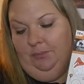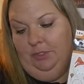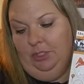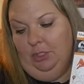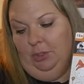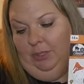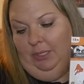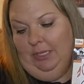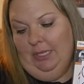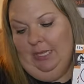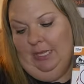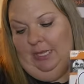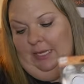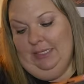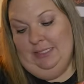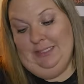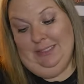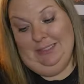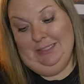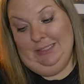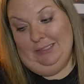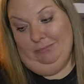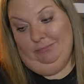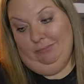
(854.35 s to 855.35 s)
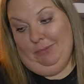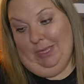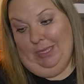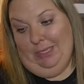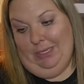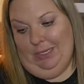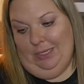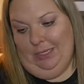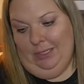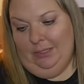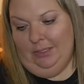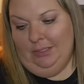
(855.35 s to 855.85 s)
So in case I
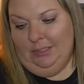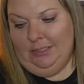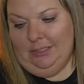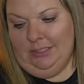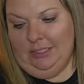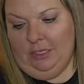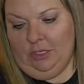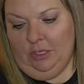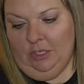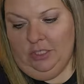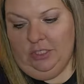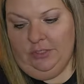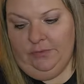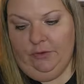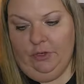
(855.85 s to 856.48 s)
need stickers